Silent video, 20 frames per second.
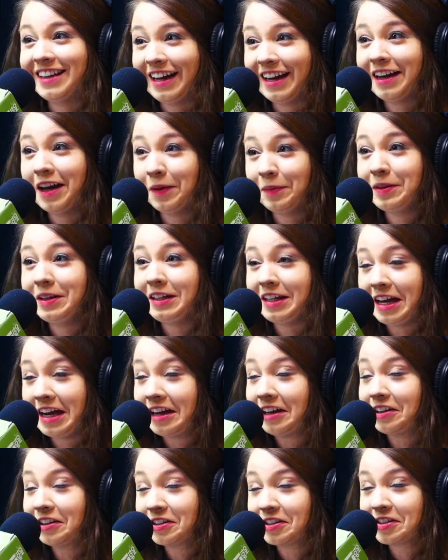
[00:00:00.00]
I mean, yeah,
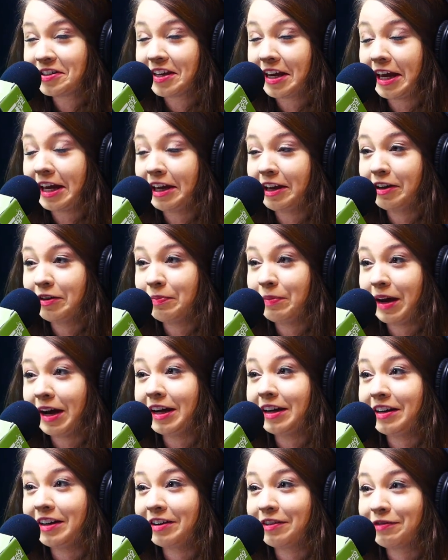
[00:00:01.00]
you're saying goodbye
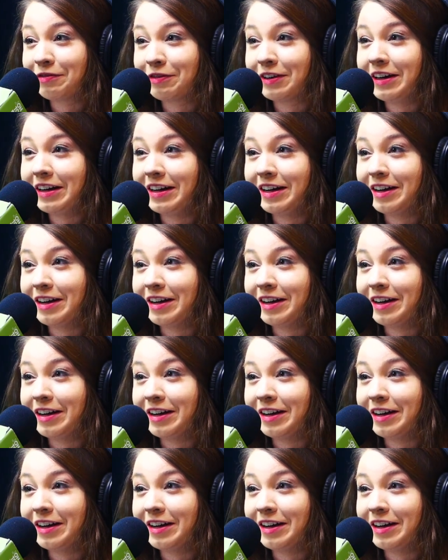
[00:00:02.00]
to your freedom.